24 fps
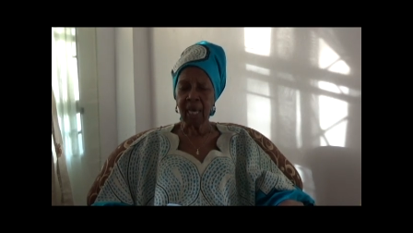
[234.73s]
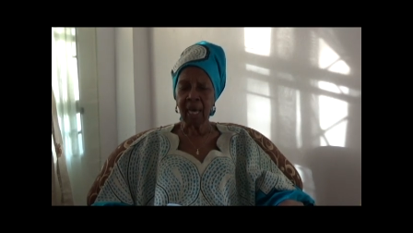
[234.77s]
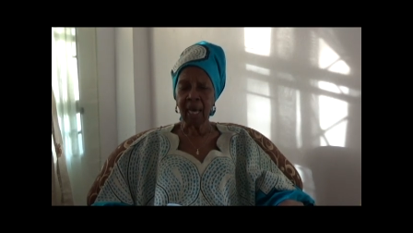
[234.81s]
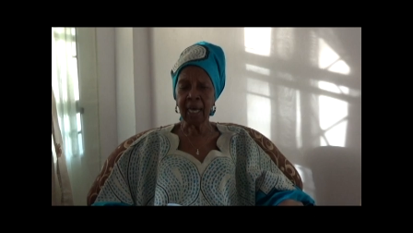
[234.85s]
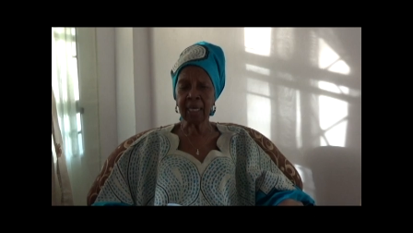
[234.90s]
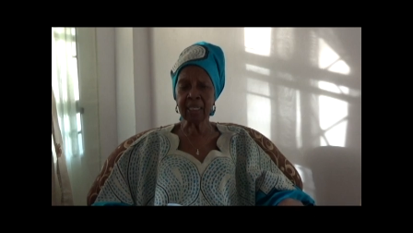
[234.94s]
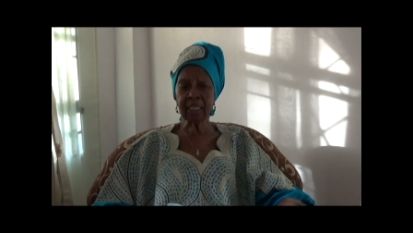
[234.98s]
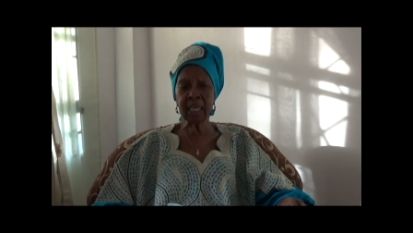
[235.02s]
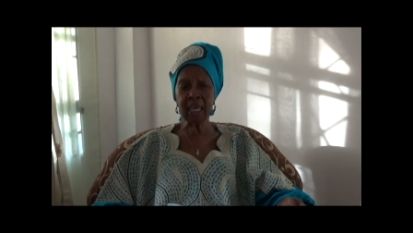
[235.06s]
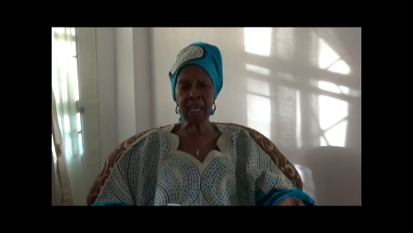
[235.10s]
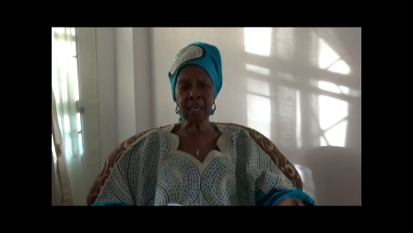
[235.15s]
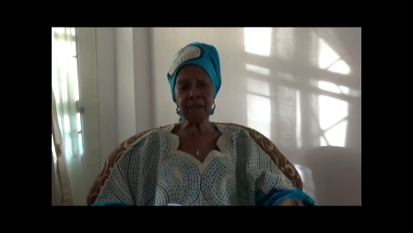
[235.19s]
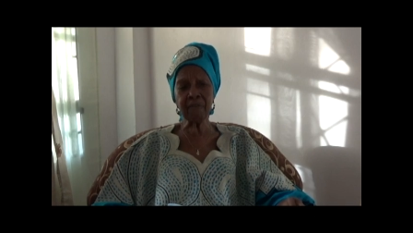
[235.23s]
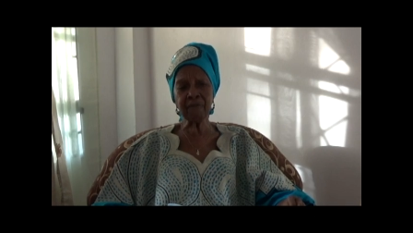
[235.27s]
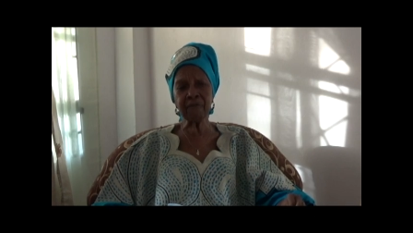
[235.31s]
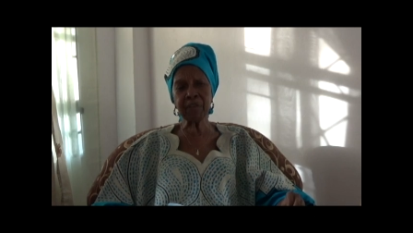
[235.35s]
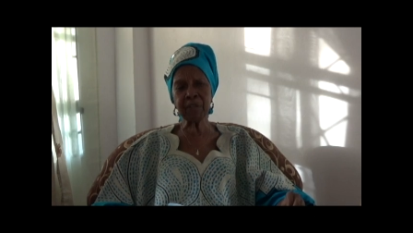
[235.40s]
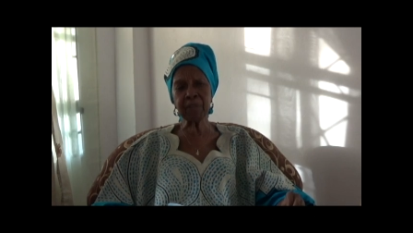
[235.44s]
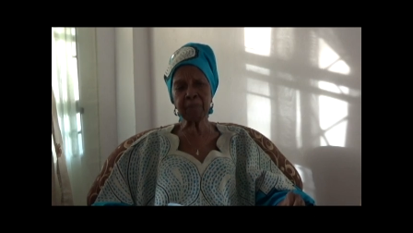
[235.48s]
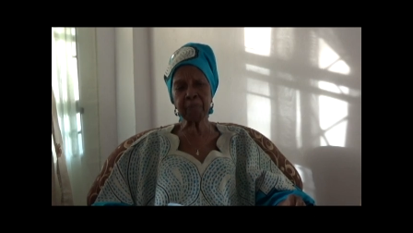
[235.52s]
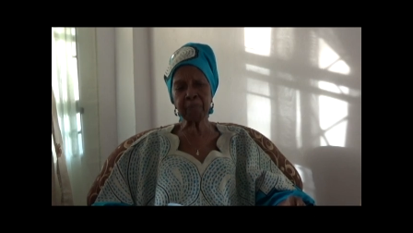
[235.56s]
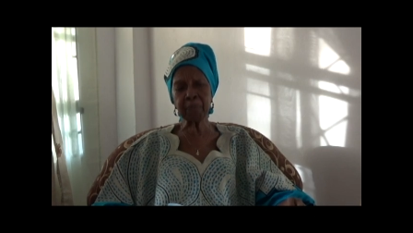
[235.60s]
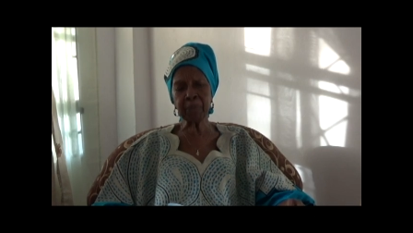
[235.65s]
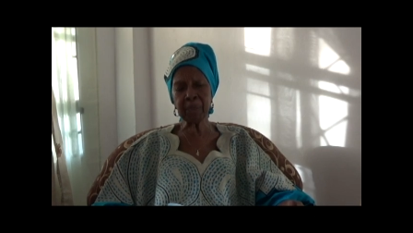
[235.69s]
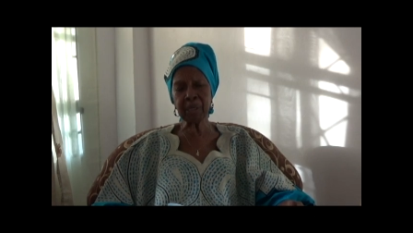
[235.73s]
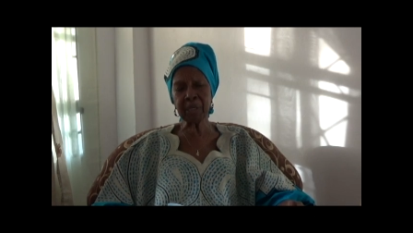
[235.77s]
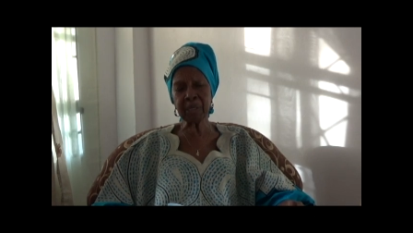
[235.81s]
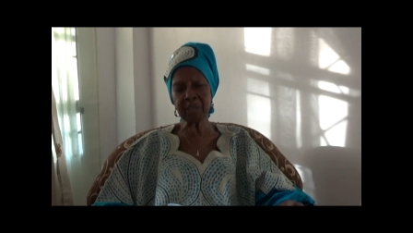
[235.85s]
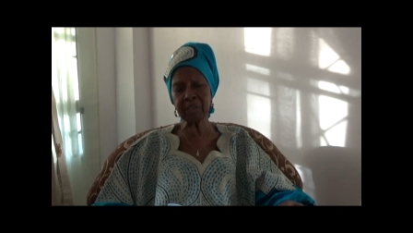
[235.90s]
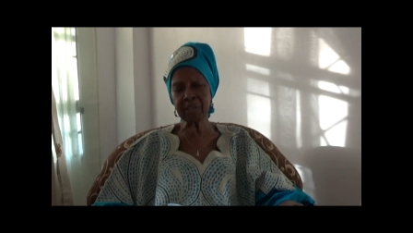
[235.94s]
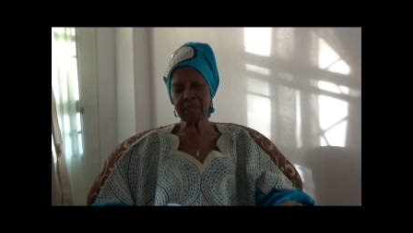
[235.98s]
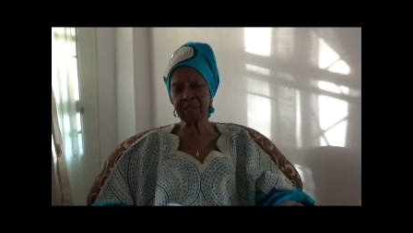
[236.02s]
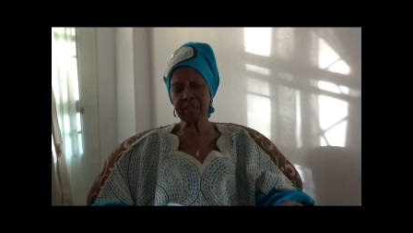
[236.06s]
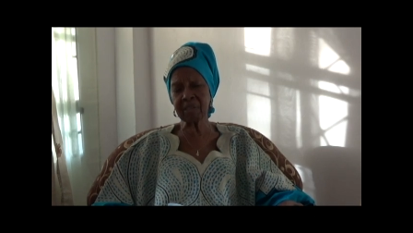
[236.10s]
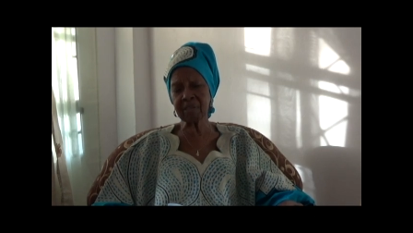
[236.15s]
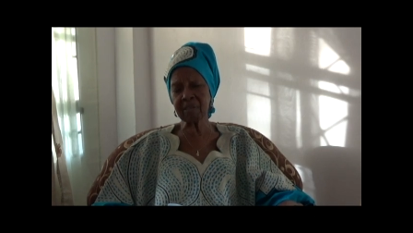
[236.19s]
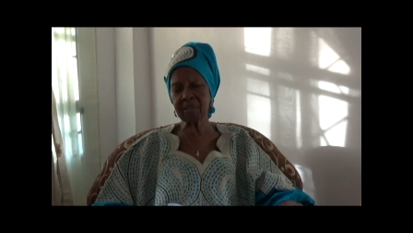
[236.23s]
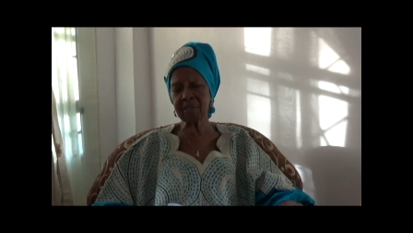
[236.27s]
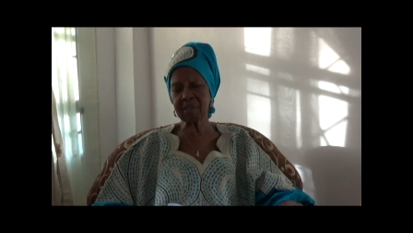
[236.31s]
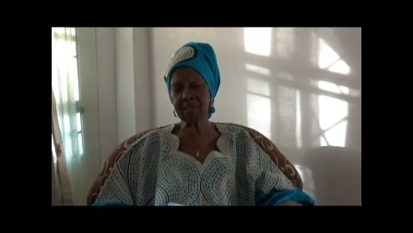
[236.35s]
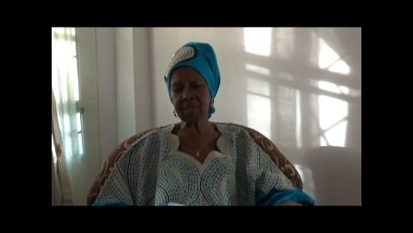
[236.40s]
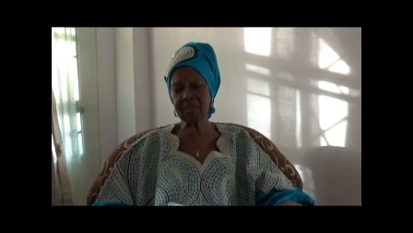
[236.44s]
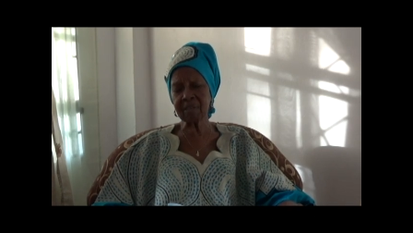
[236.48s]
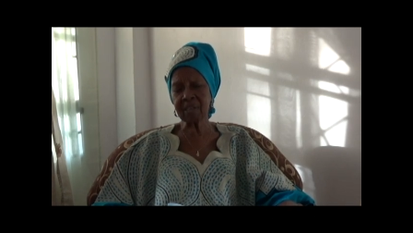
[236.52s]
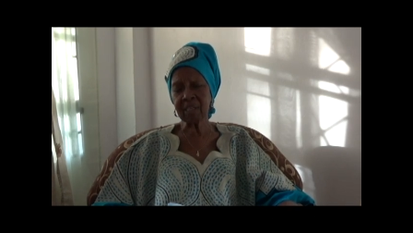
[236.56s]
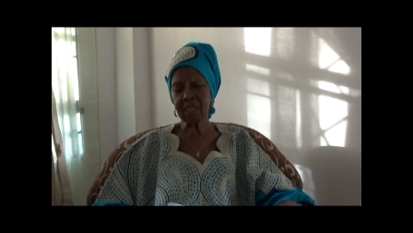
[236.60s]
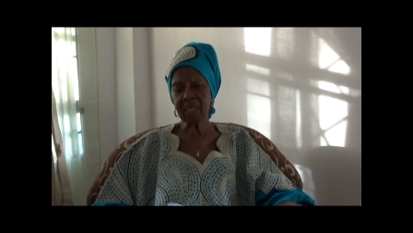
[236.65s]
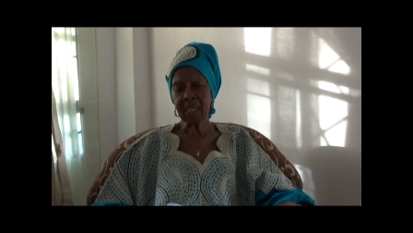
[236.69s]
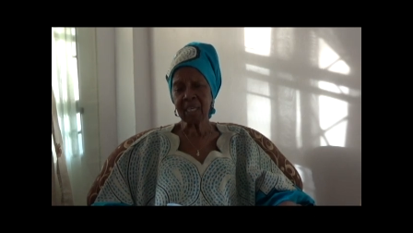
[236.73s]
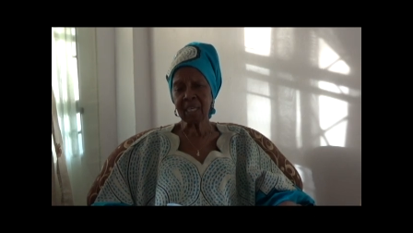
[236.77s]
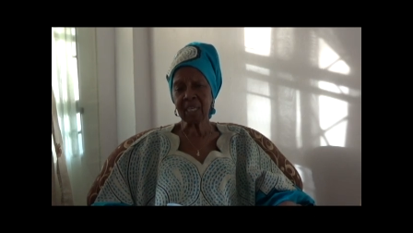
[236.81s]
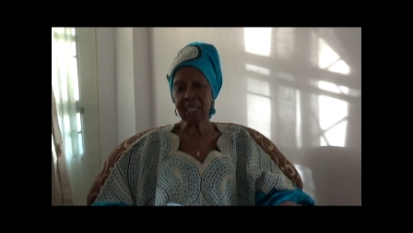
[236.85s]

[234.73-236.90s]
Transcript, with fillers: and even persons